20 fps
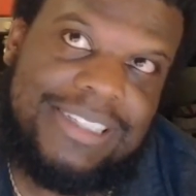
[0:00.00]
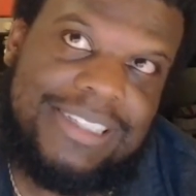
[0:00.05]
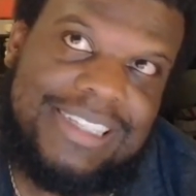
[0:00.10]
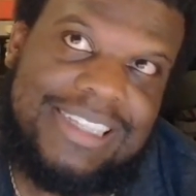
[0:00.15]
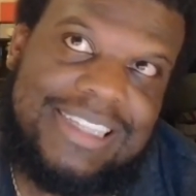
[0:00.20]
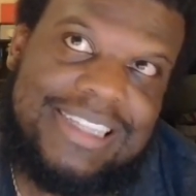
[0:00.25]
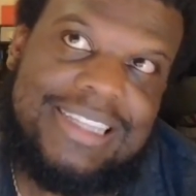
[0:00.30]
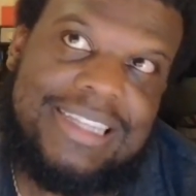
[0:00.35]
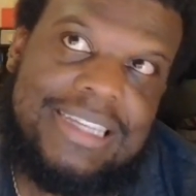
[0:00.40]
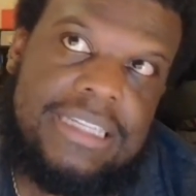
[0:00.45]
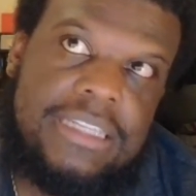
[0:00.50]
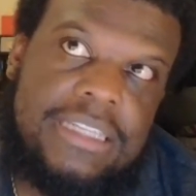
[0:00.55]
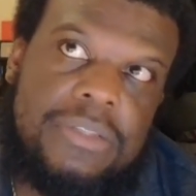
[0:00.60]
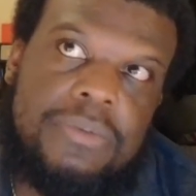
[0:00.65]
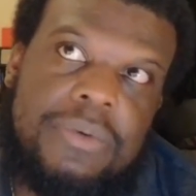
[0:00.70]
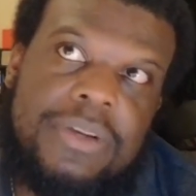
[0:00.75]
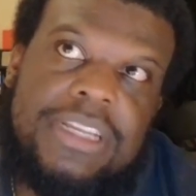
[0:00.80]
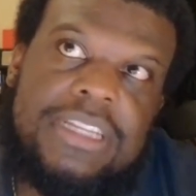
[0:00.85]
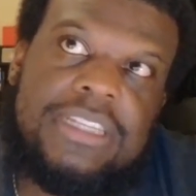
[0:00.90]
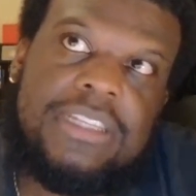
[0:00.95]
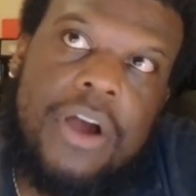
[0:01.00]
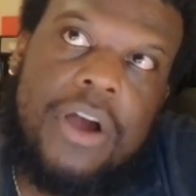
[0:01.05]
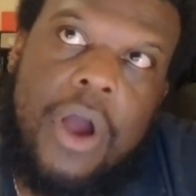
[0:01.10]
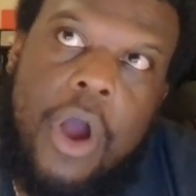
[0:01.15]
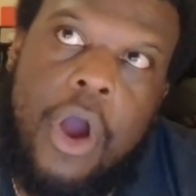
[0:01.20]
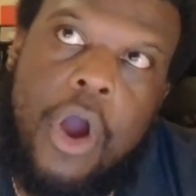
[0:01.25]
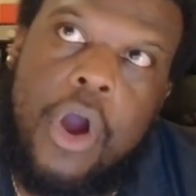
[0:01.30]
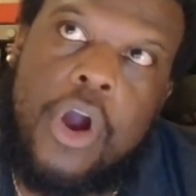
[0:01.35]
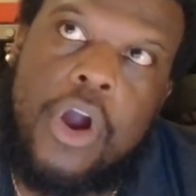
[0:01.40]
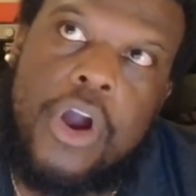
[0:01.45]
this one is
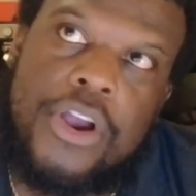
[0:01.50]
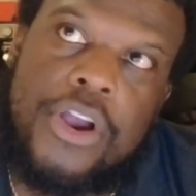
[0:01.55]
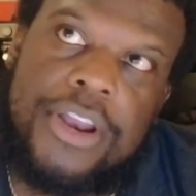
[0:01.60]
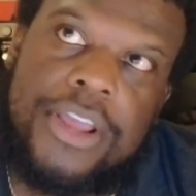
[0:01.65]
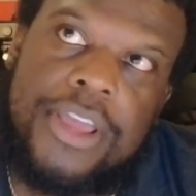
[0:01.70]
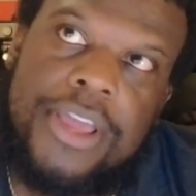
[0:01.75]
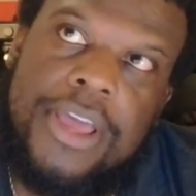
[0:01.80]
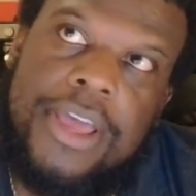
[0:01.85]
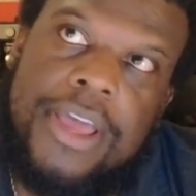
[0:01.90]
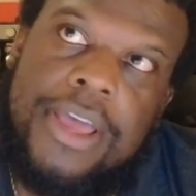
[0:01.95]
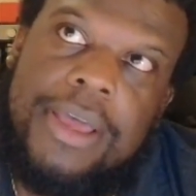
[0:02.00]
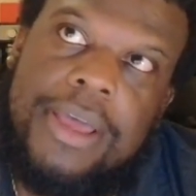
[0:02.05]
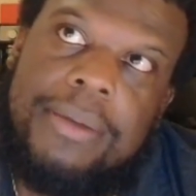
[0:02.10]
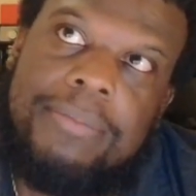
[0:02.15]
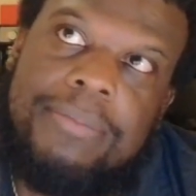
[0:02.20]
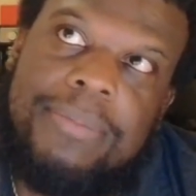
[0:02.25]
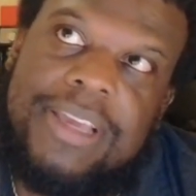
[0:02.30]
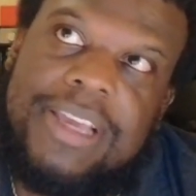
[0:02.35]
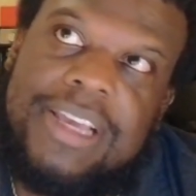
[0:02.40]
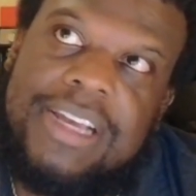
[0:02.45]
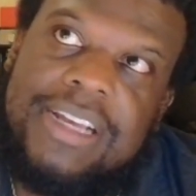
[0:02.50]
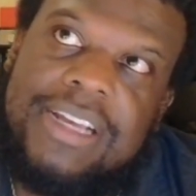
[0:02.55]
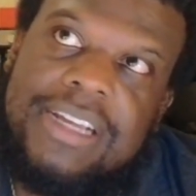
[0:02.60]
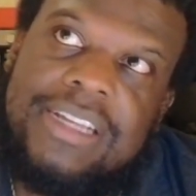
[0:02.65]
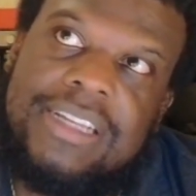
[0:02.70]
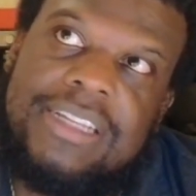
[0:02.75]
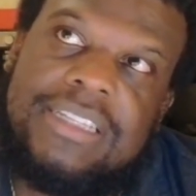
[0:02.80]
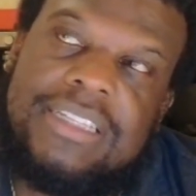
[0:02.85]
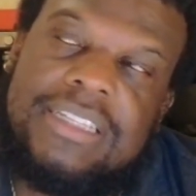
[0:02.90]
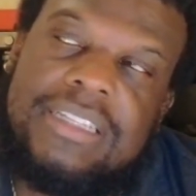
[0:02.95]
hard
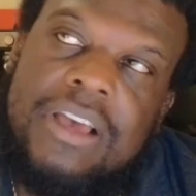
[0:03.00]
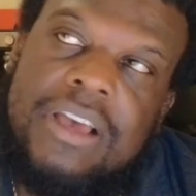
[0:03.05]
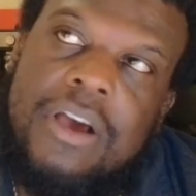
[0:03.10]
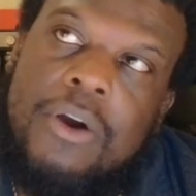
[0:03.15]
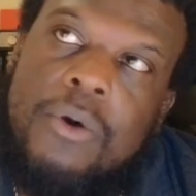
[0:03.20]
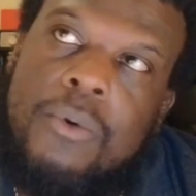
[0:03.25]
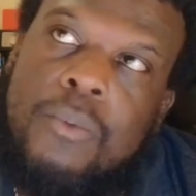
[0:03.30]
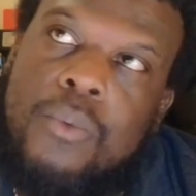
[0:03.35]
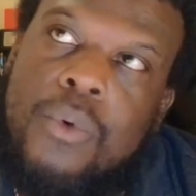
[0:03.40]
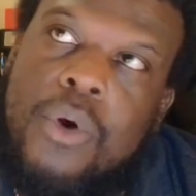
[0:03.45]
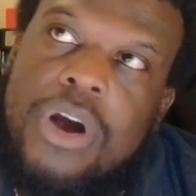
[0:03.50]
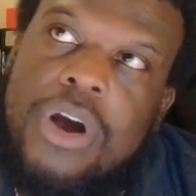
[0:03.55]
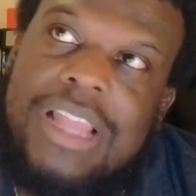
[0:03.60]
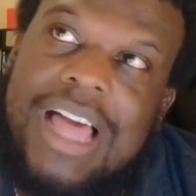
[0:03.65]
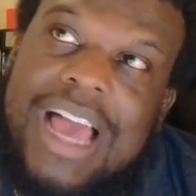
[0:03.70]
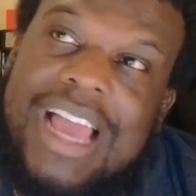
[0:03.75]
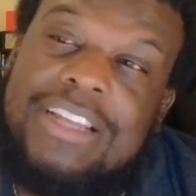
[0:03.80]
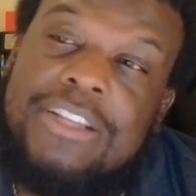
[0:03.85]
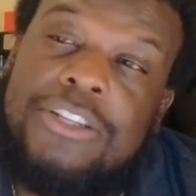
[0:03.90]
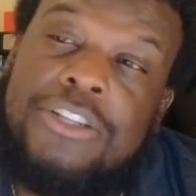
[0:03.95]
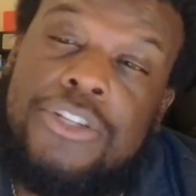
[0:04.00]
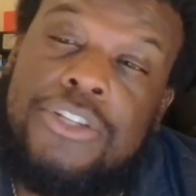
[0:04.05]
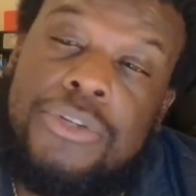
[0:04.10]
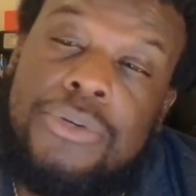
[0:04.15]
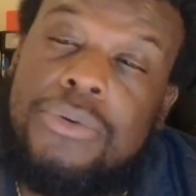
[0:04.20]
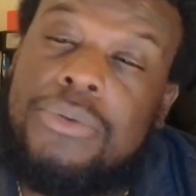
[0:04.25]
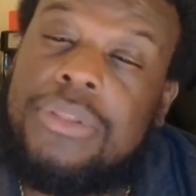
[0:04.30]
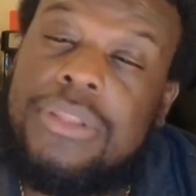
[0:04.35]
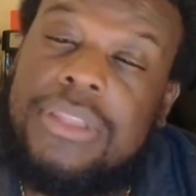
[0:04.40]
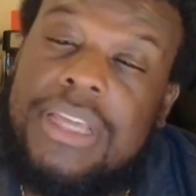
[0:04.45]
because while I
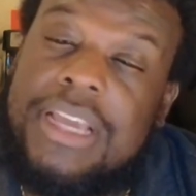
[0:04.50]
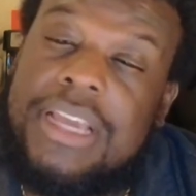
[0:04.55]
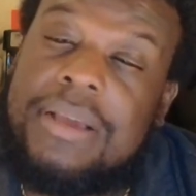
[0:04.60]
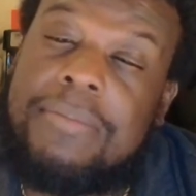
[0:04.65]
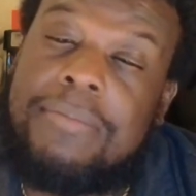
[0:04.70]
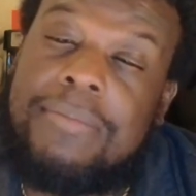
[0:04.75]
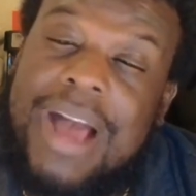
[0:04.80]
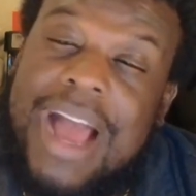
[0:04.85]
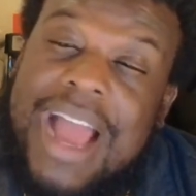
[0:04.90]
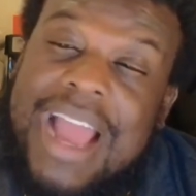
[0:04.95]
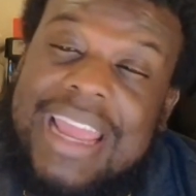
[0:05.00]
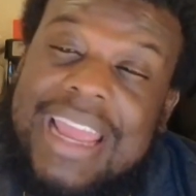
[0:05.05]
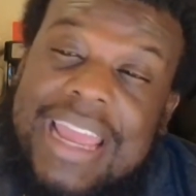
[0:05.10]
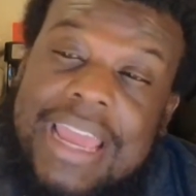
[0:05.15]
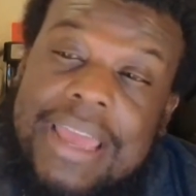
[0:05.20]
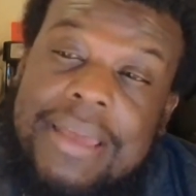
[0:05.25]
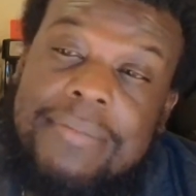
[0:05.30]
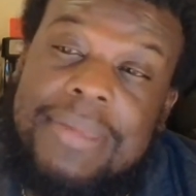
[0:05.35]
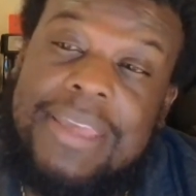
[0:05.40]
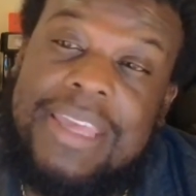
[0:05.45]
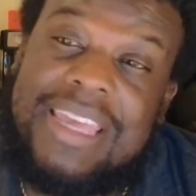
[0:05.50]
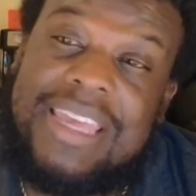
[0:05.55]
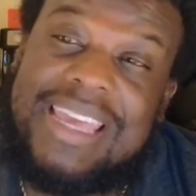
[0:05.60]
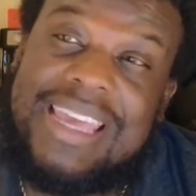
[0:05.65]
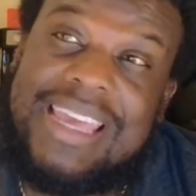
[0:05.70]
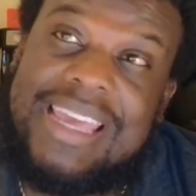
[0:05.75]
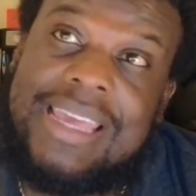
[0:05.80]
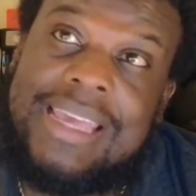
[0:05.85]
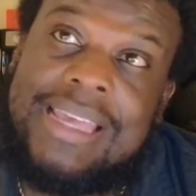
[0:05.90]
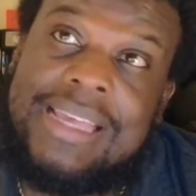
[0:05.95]
do think Miami
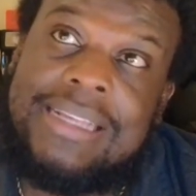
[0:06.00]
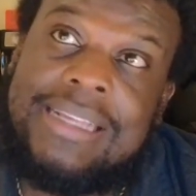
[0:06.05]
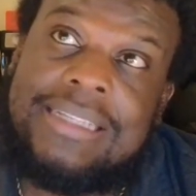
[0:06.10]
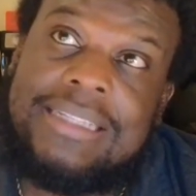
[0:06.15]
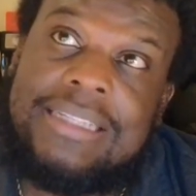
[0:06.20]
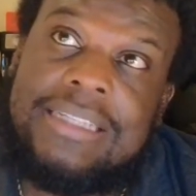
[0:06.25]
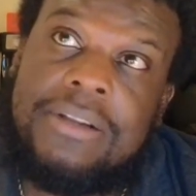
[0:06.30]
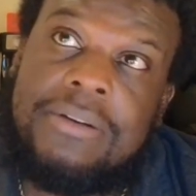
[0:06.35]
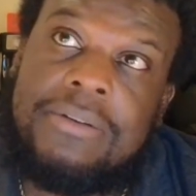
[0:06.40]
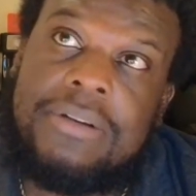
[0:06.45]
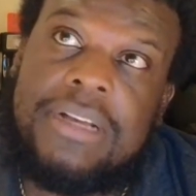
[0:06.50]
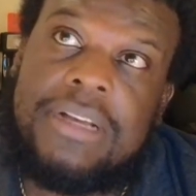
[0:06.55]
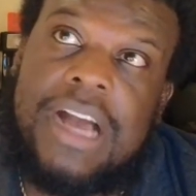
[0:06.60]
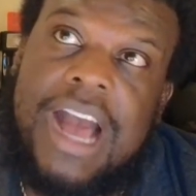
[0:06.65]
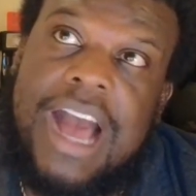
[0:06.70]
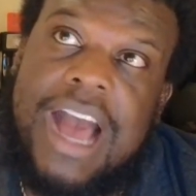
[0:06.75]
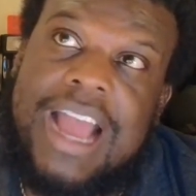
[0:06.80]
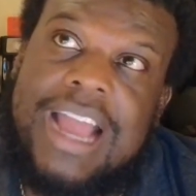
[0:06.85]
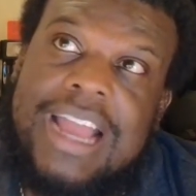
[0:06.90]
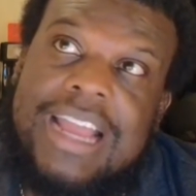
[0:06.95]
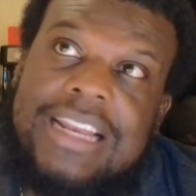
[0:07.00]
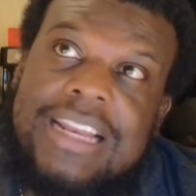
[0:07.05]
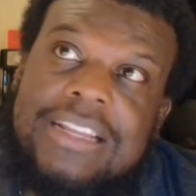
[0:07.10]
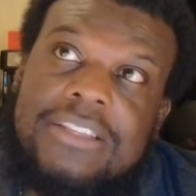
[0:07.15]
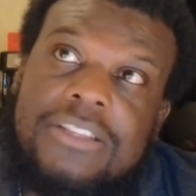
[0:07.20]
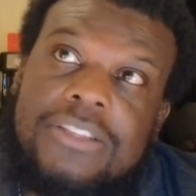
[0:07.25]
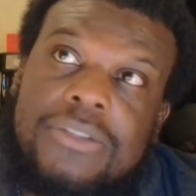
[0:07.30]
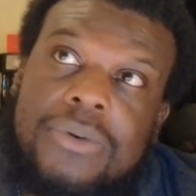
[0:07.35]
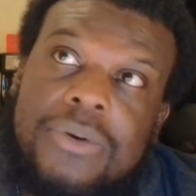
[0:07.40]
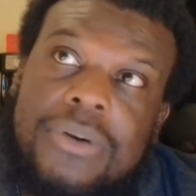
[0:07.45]
is, kind of
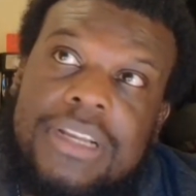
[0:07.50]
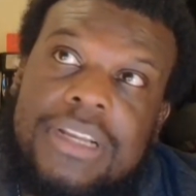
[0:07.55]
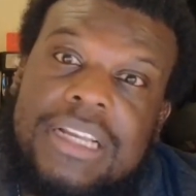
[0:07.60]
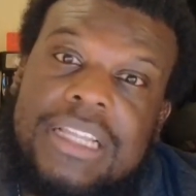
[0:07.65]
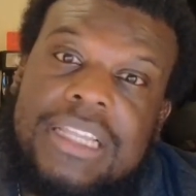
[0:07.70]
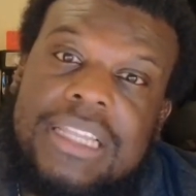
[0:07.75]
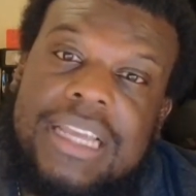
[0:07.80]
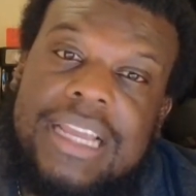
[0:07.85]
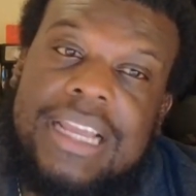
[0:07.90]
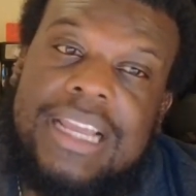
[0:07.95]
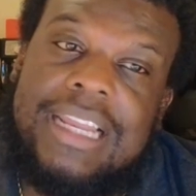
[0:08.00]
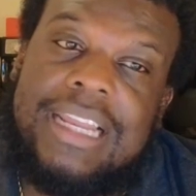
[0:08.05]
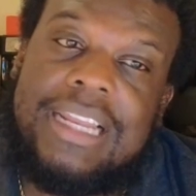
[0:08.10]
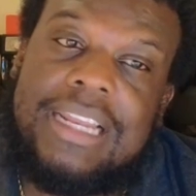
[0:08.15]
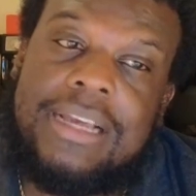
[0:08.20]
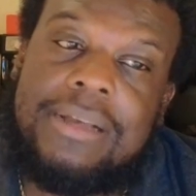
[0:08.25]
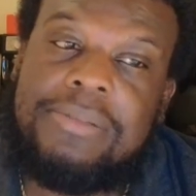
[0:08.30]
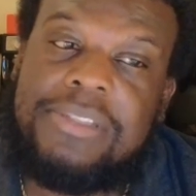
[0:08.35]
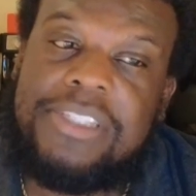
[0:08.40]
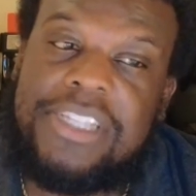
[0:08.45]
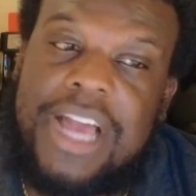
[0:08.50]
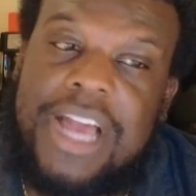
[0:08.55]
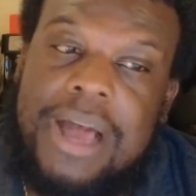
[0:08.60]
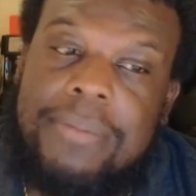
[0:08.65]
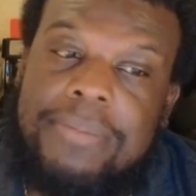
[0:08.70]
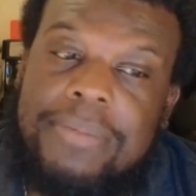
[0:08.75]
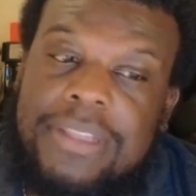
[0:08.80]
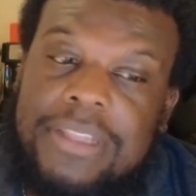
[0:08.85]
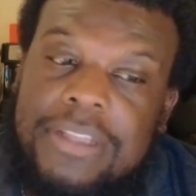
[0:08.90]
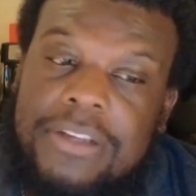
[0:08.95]
sort of cleaning up
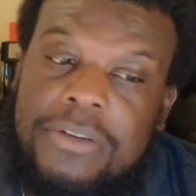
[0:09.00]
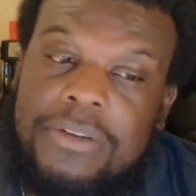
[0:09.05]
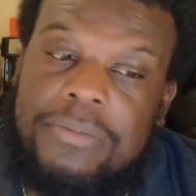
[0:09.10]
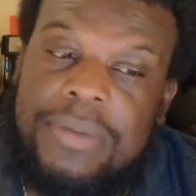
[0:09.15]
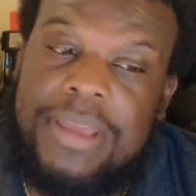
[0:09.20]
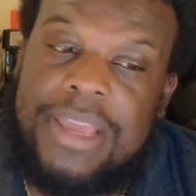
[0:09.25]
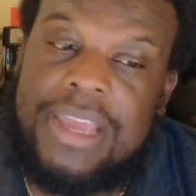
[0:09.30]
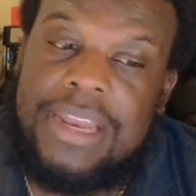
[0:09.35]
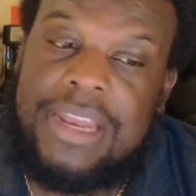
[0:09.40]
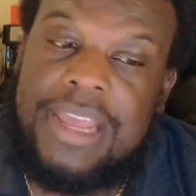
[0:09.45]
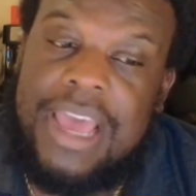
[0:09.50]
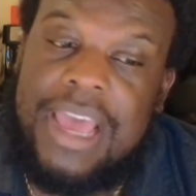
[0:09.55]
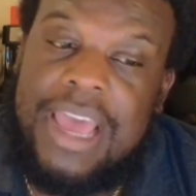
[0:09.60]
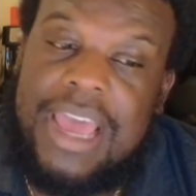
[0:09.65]
shop a little bit,